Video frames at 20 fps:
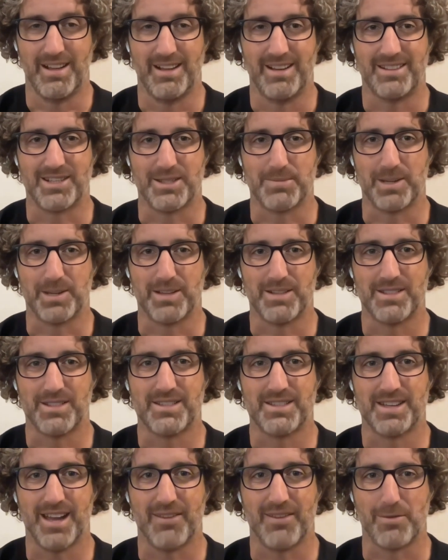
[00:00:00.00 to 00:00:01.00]
just because
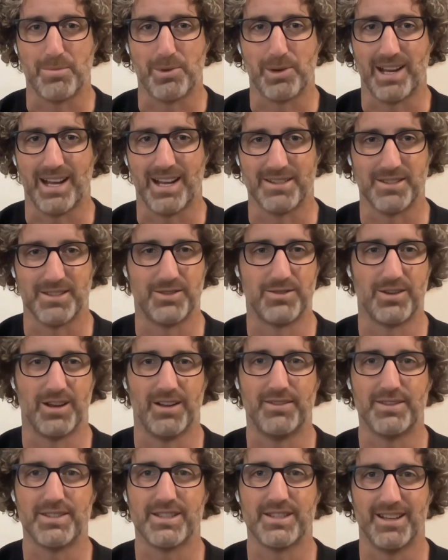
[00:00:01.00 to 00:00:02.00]
everybody has a
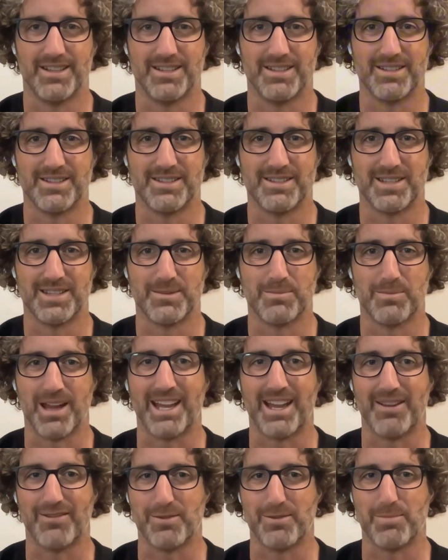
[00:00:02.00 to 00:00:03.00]
driver's license doesn't
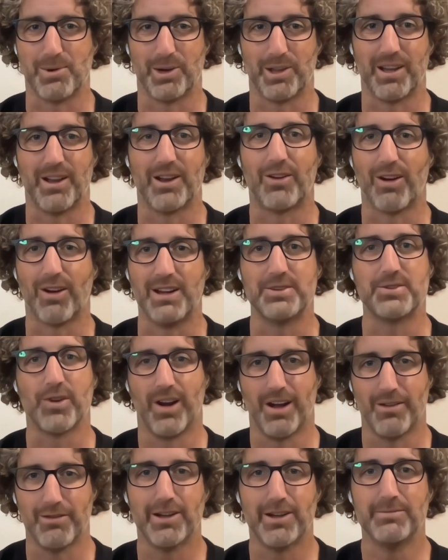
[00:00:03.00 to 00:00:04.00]
make everybody a great
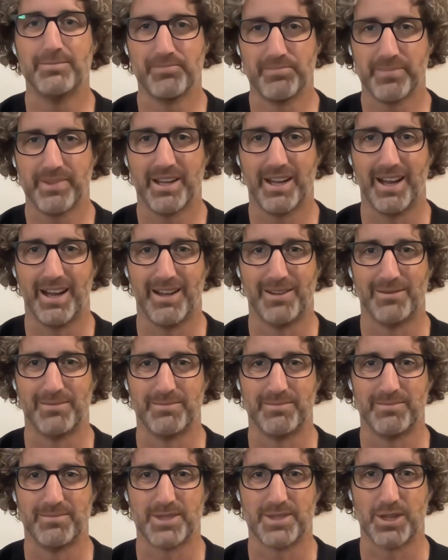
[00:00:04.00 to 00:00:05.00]
driver.
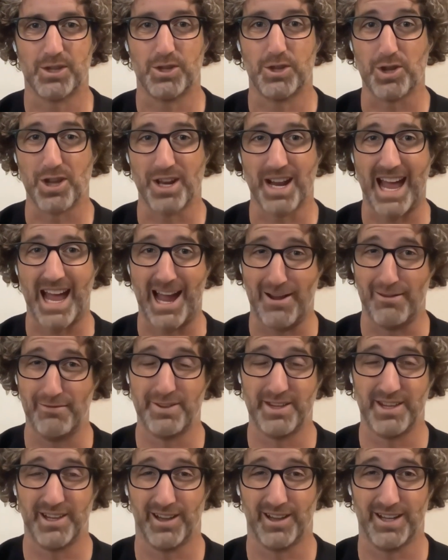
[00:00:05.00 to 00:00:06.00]
So you could have
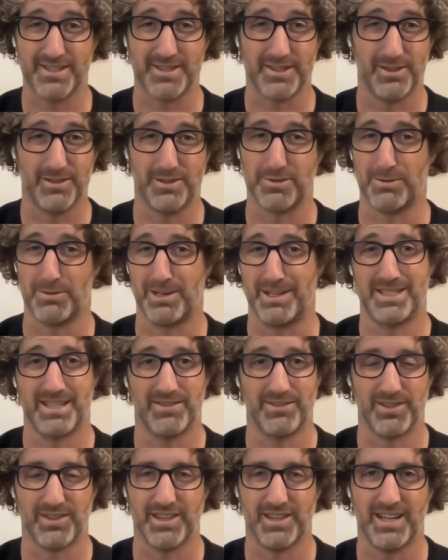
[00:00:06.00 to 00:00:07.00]
the ISO
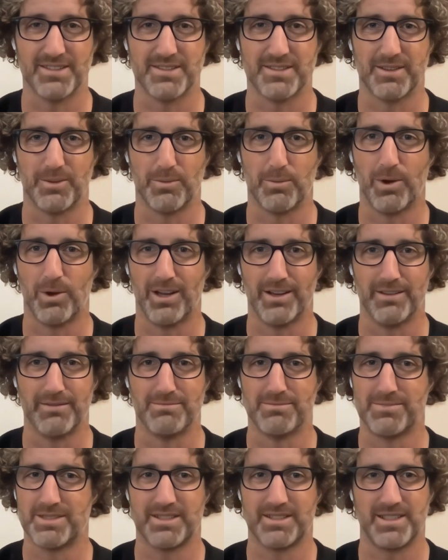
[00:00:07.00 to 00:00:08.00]

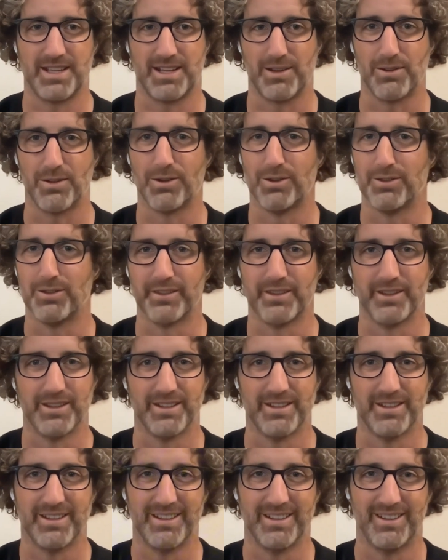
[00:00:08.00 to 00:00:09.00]
27001 sticker on
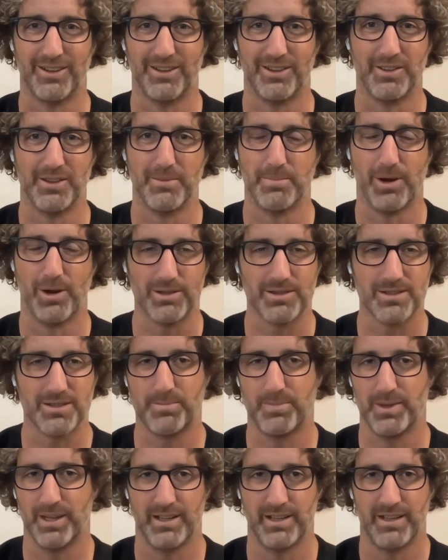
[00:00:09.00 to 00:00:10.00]
the box,
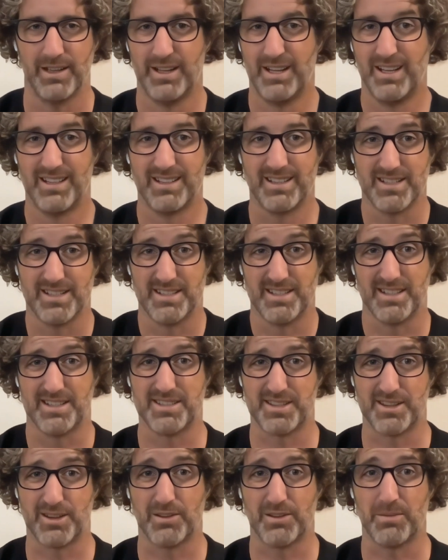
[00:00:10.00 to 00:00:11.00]
but doesn't
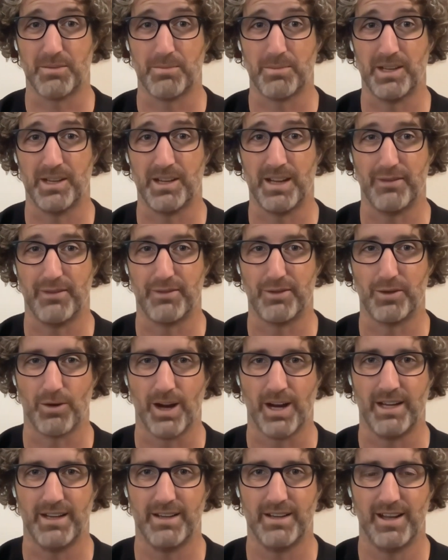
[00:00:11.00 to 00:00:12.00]
necessarily mean you have
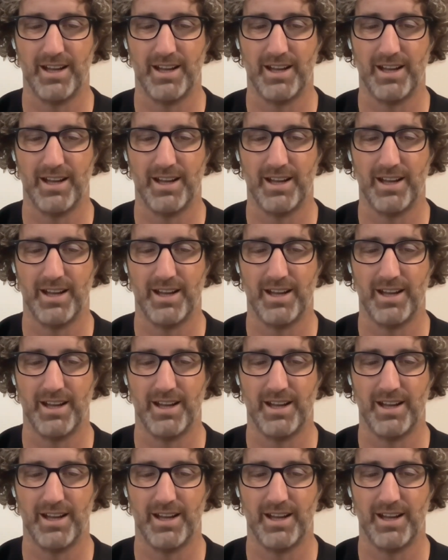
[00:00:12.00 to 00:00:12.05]
great